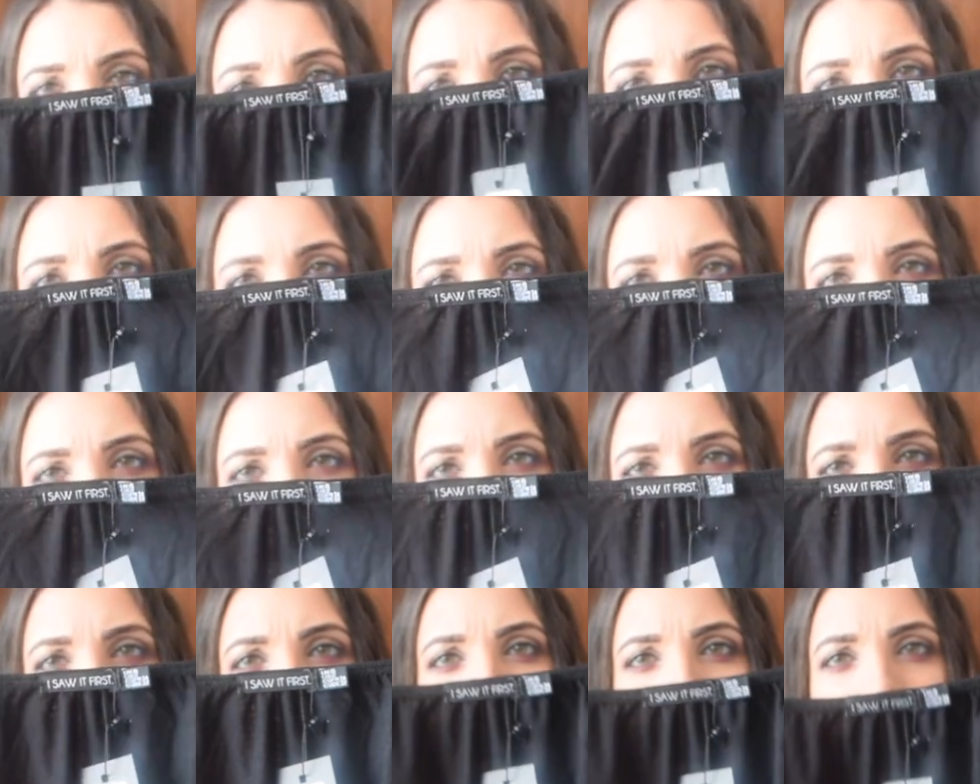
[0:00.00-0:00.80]
It's got
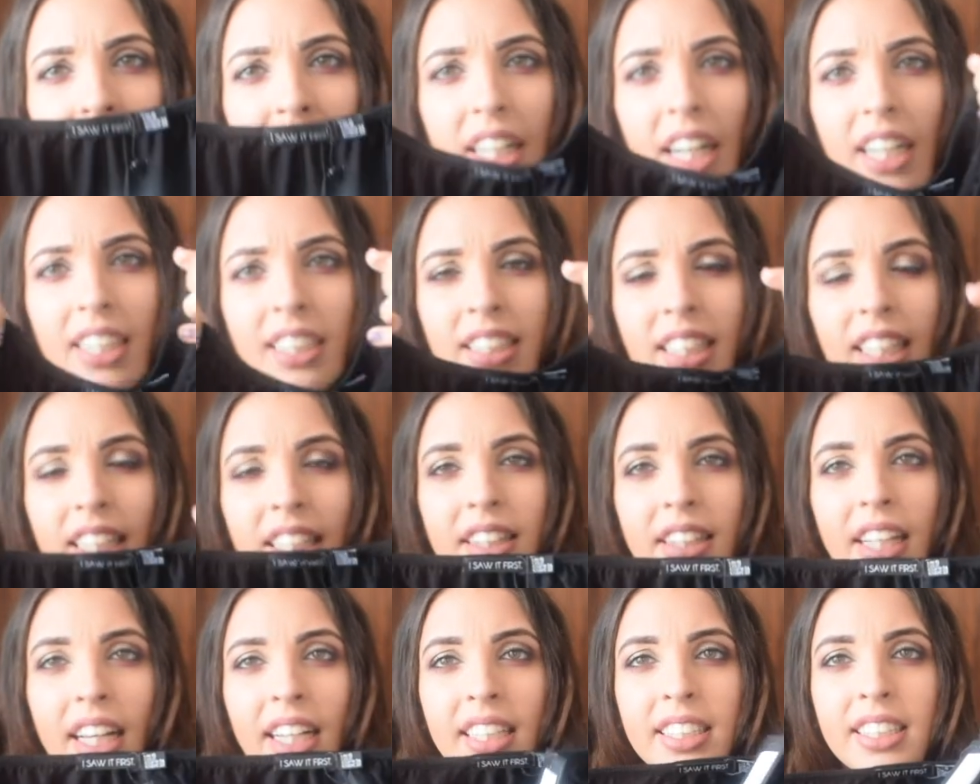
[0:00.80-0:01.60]
this really nice
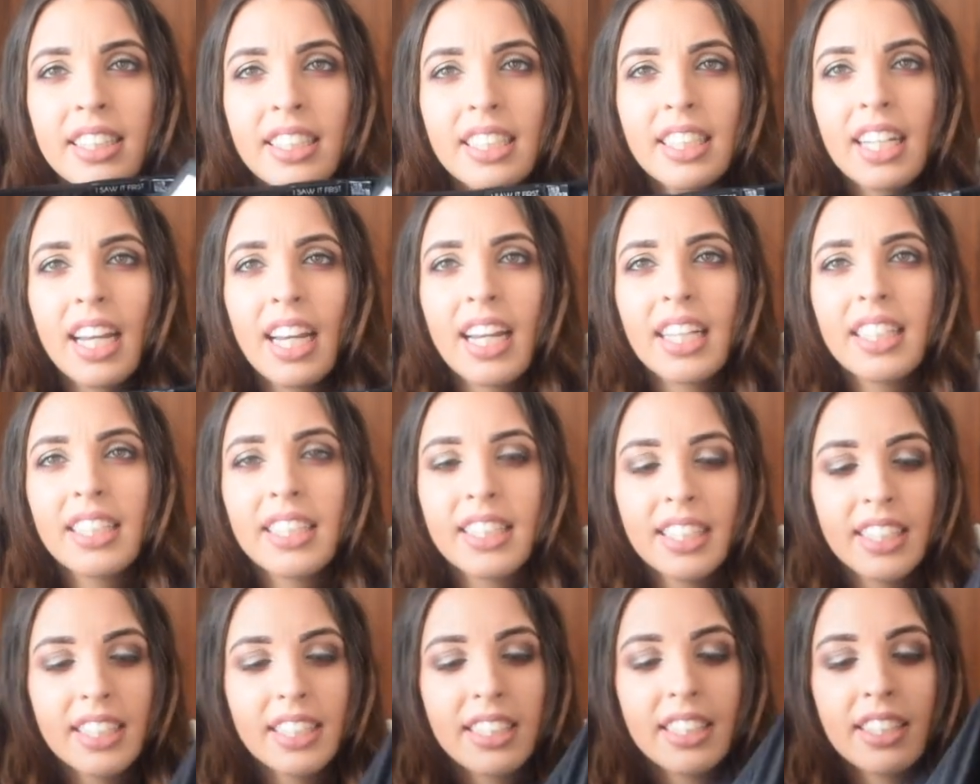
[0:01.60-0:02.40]

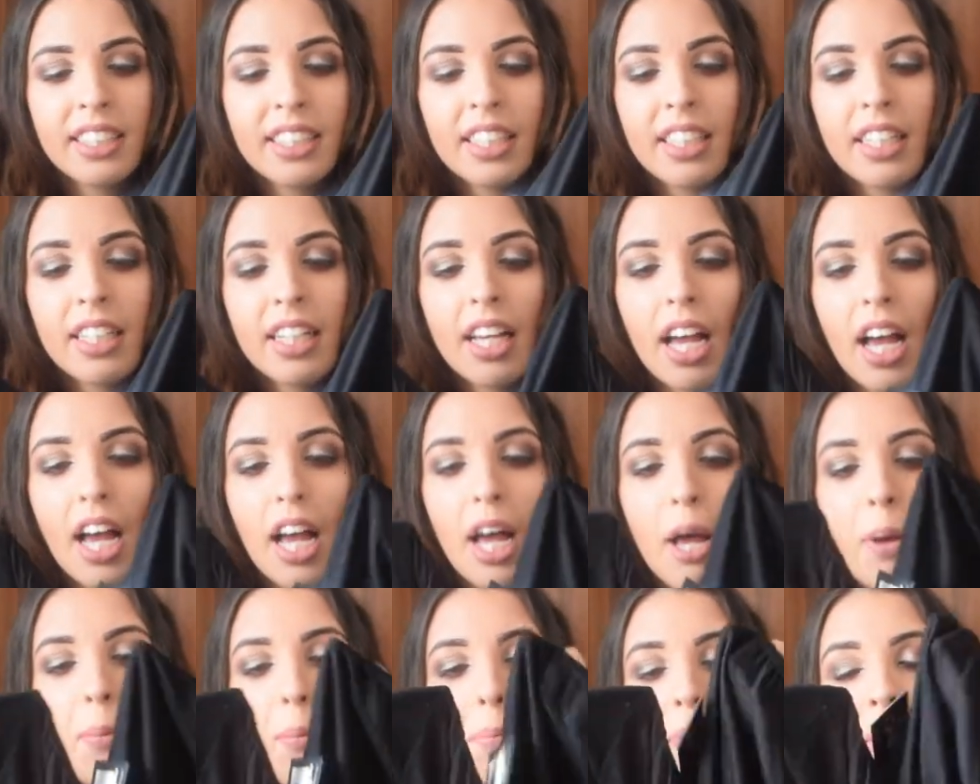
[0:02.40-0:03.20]
elasticated
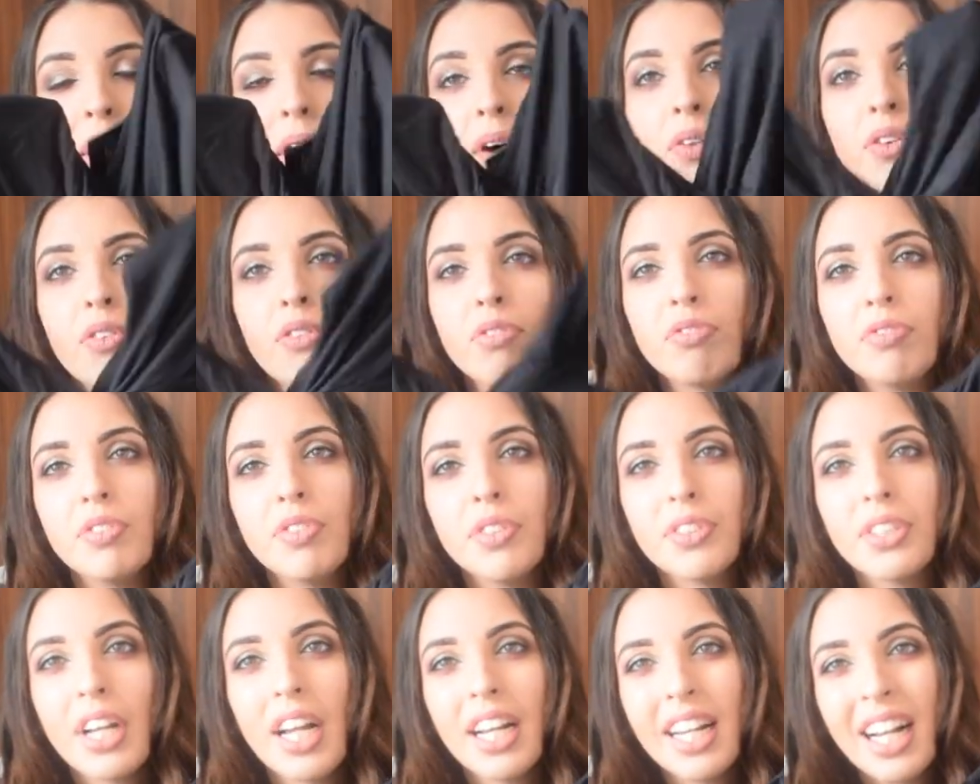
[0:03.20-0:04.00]
bit on the
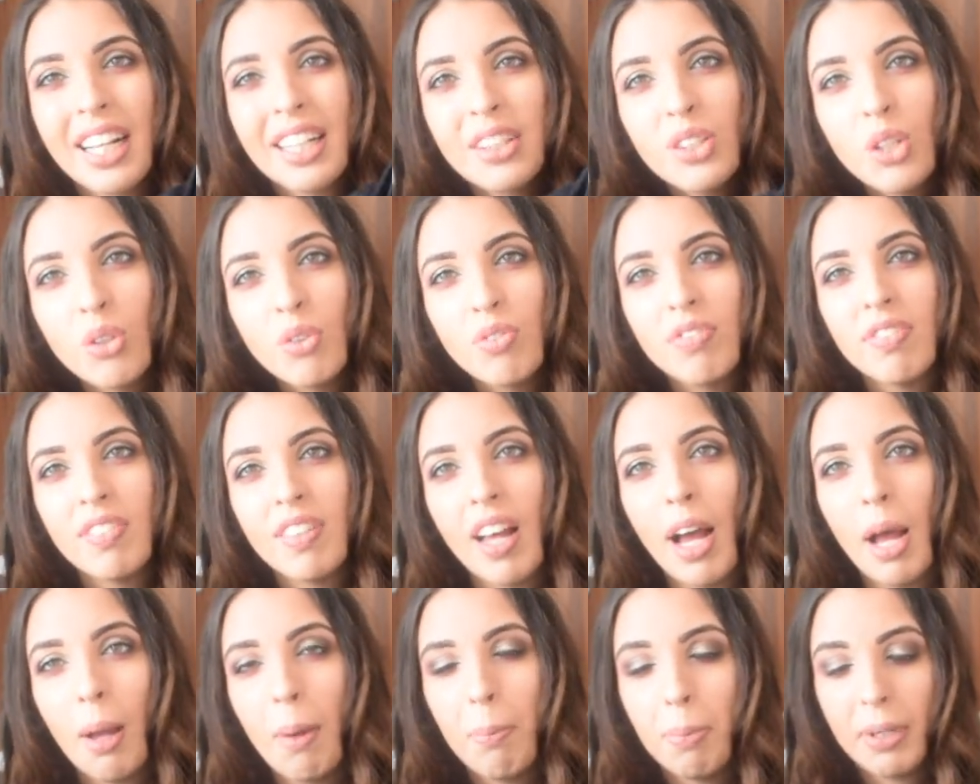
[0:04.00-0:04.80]
front. And I love
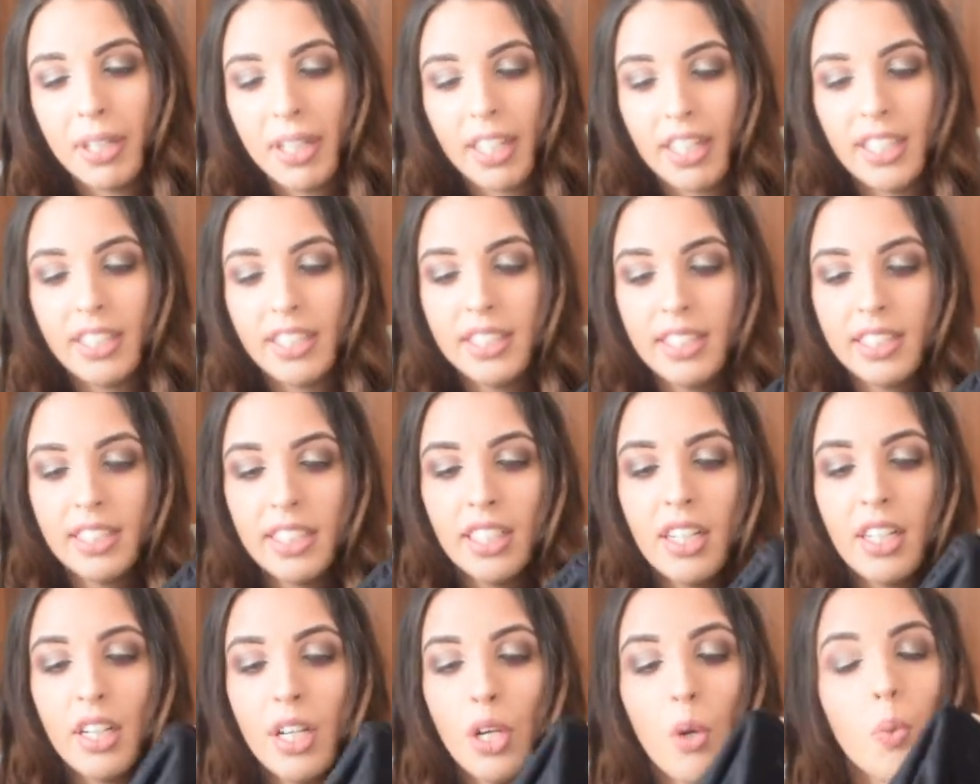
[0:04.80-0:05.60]
that because
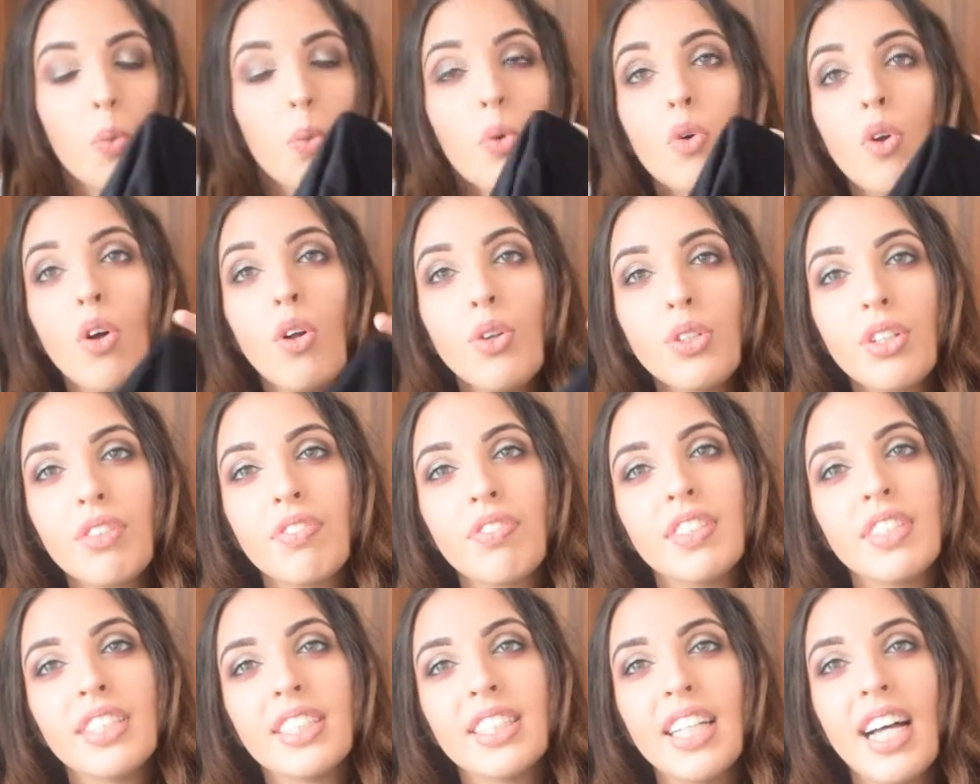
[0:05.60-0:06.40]
we're all
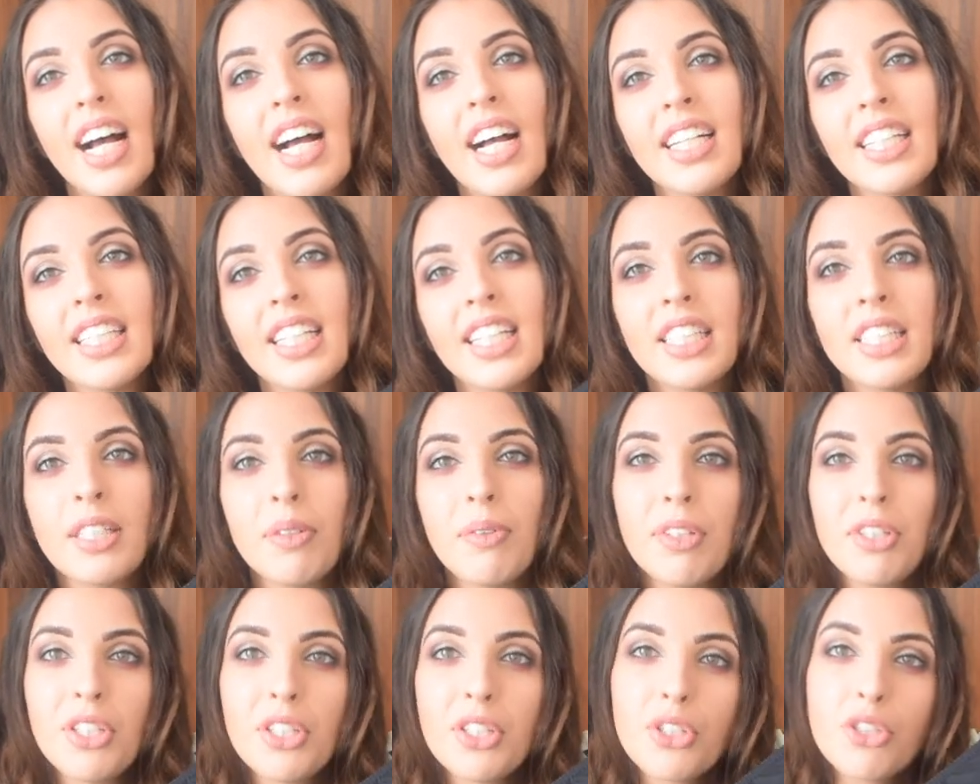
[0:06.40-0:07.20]
different sizes,
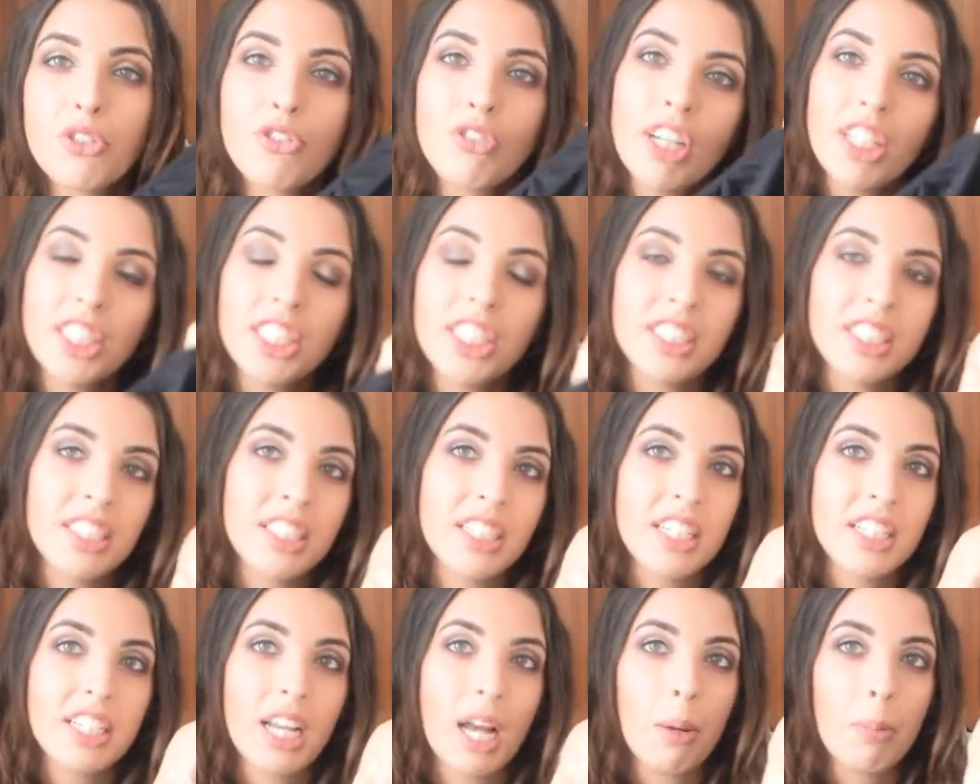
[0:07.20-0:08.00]
so it just stretches
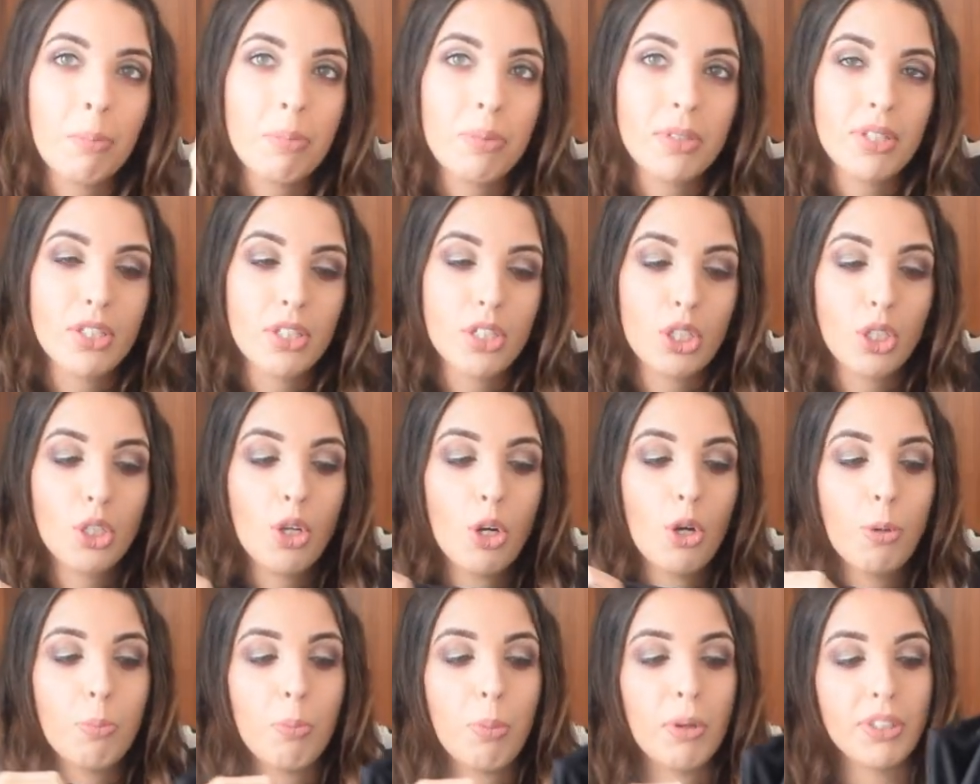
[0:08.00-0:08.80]
and adapts to
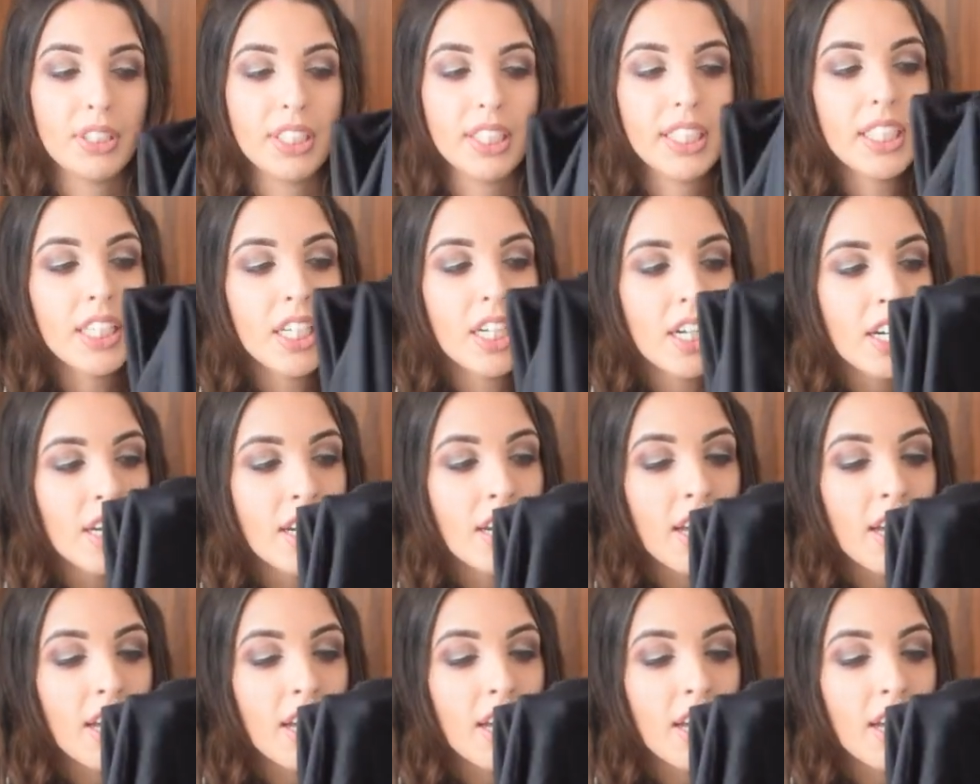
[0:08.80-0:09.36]
your body.